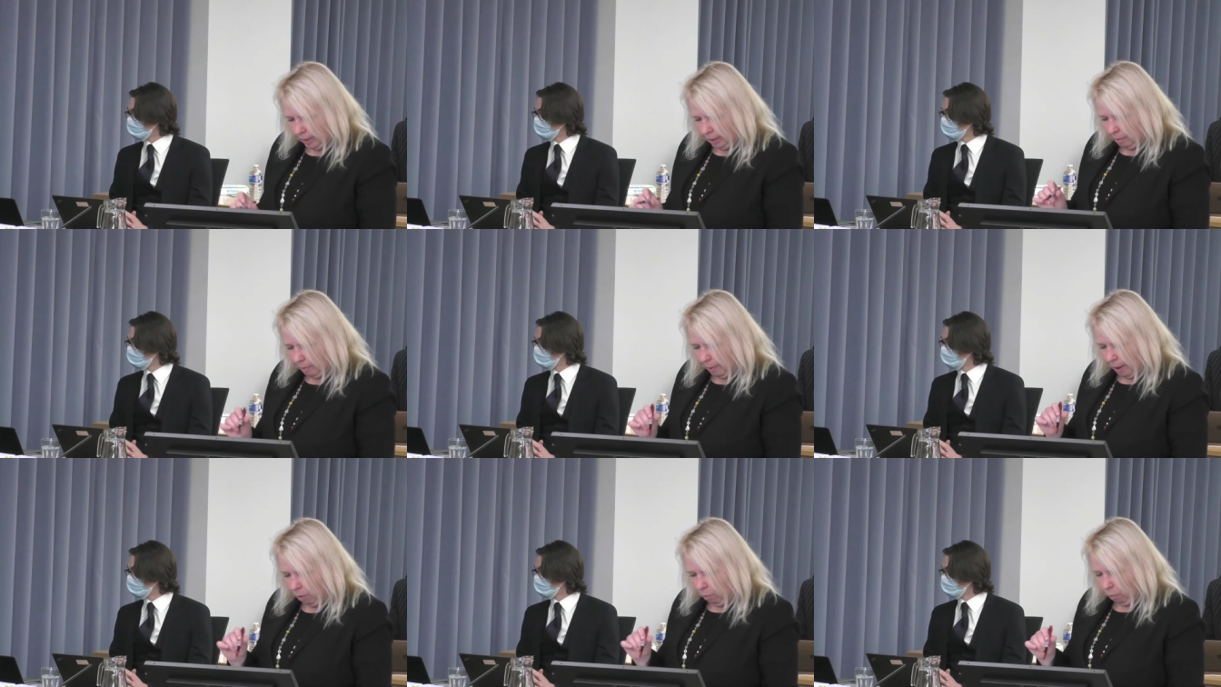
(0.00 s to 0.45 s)
is
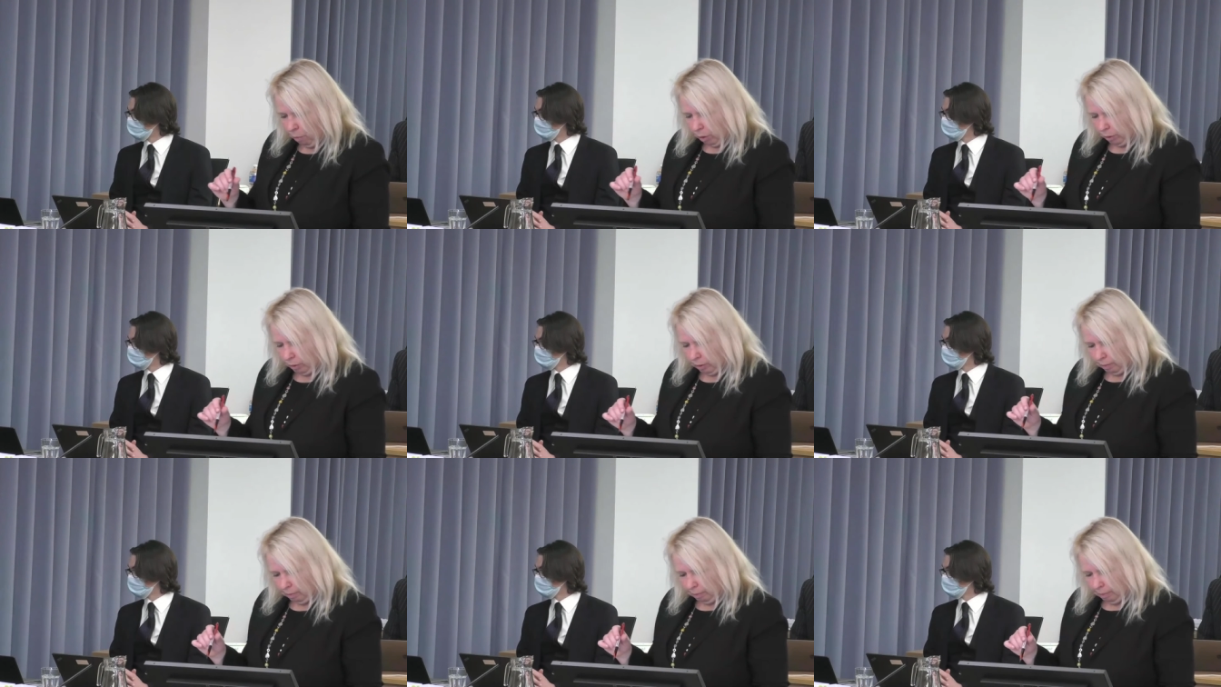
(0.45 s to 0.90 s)
about what
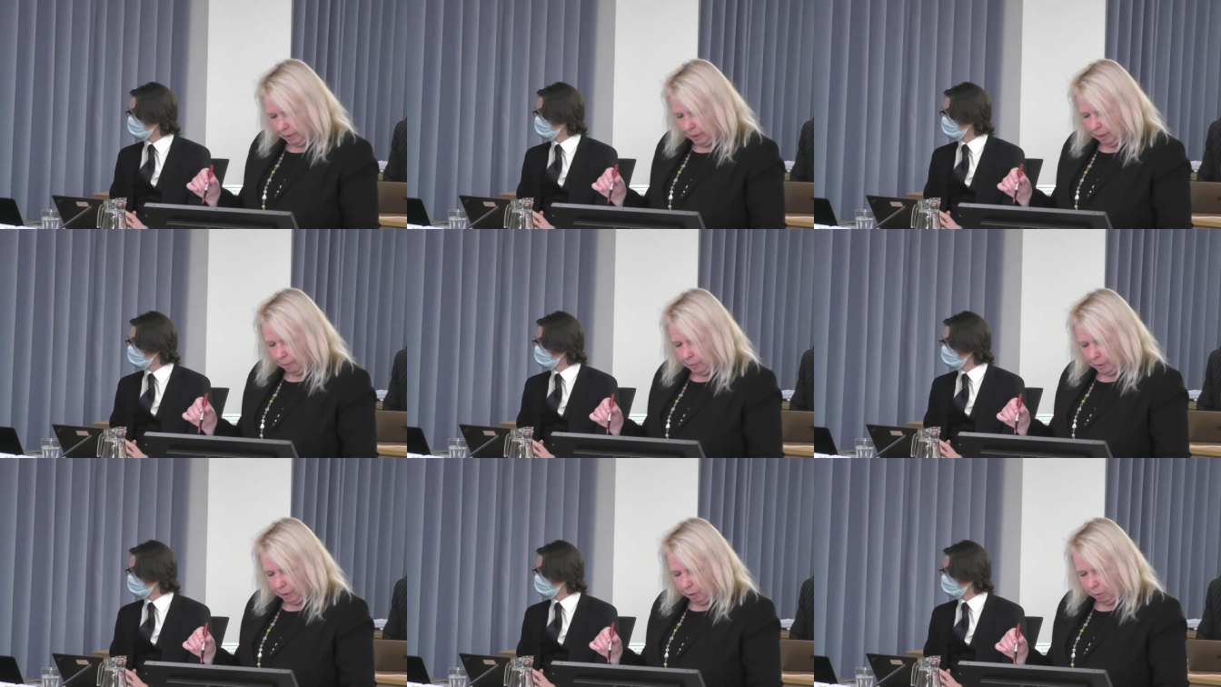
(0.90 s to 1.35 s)

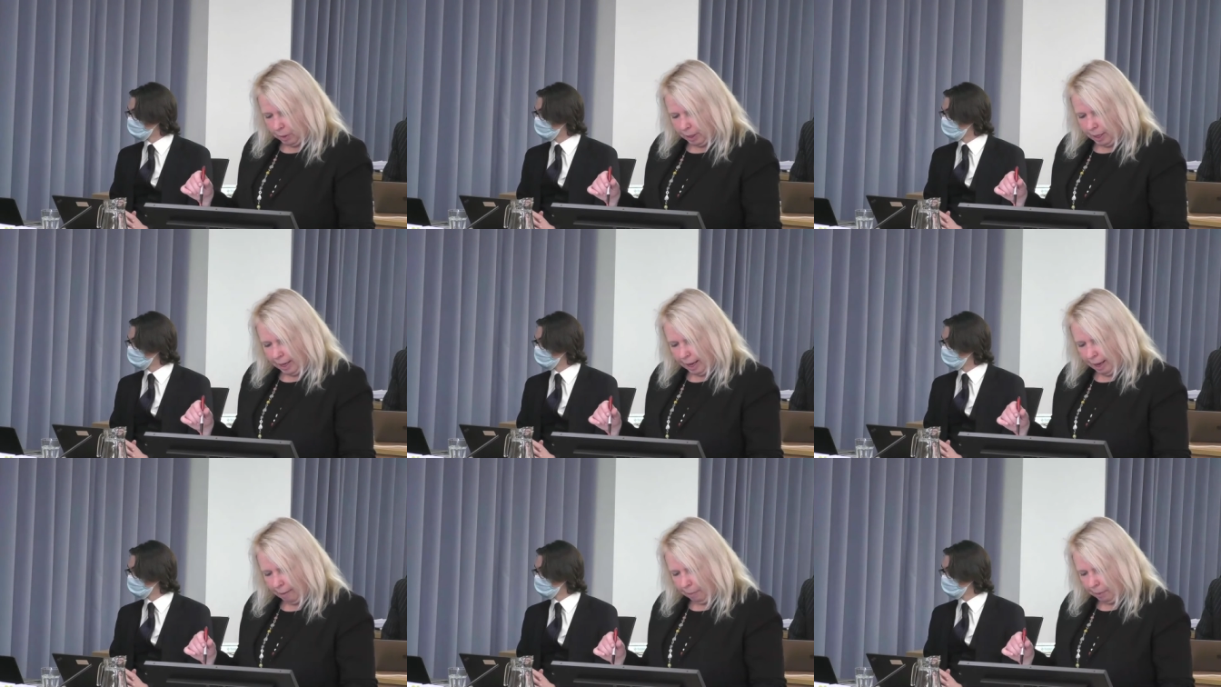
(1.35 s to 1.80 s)
subsequently
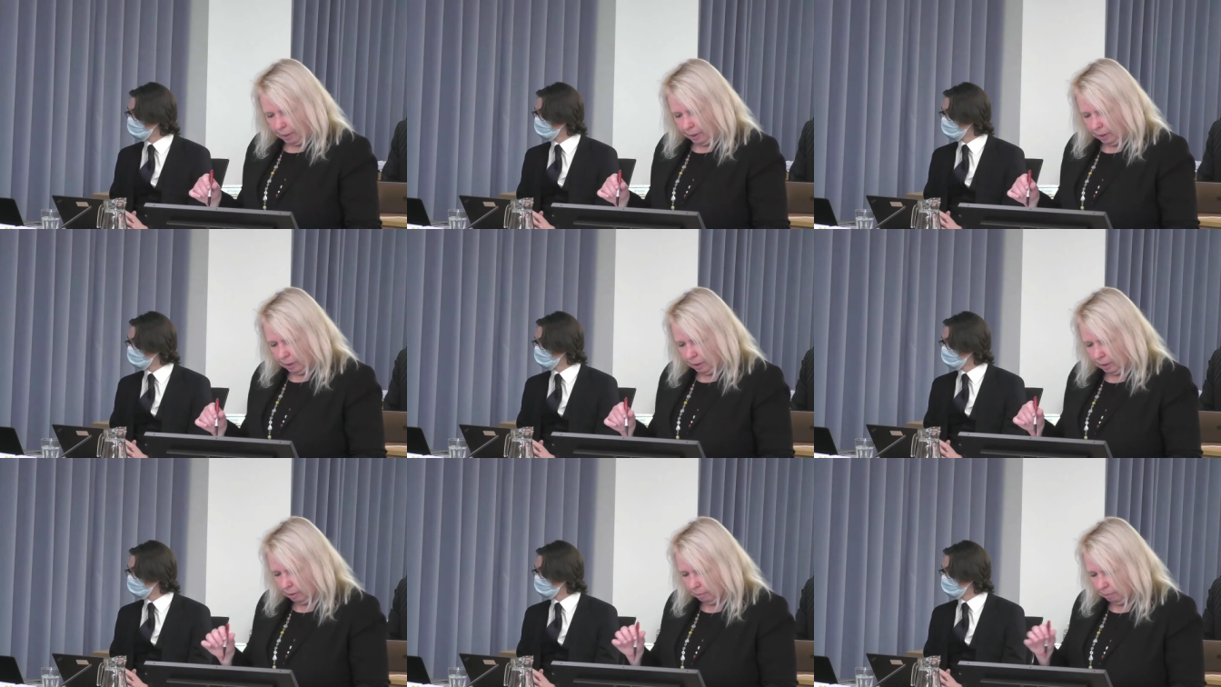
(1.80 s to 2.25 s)

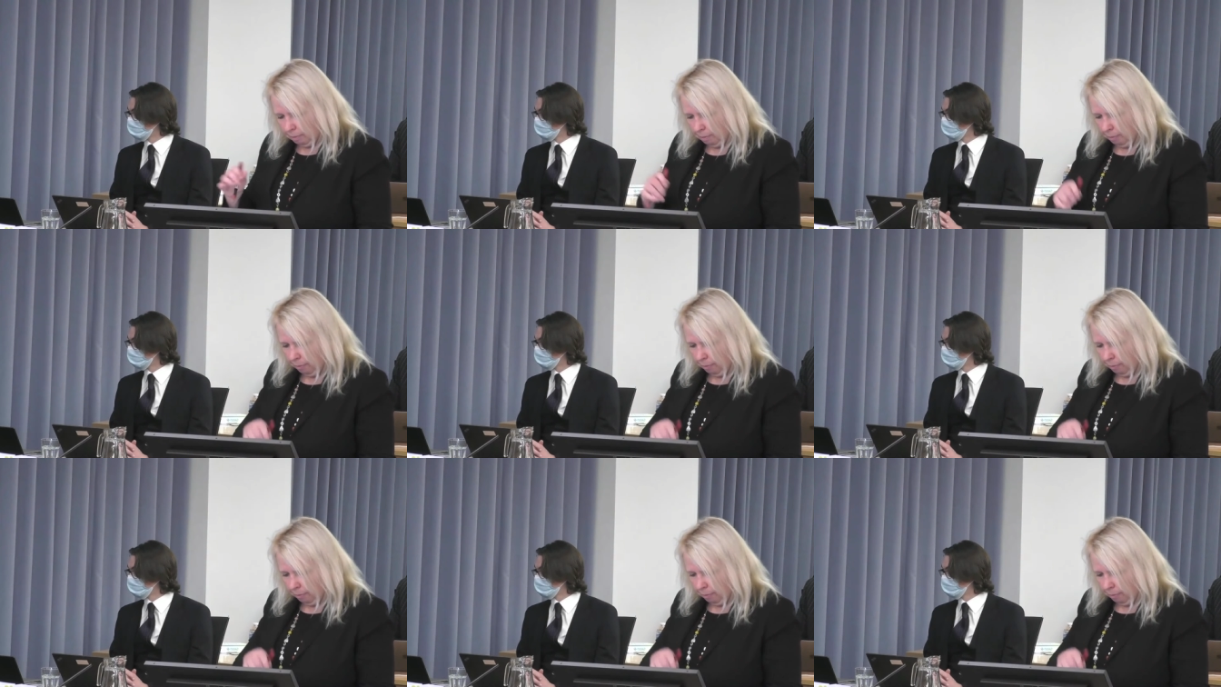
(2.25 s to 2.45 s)
happens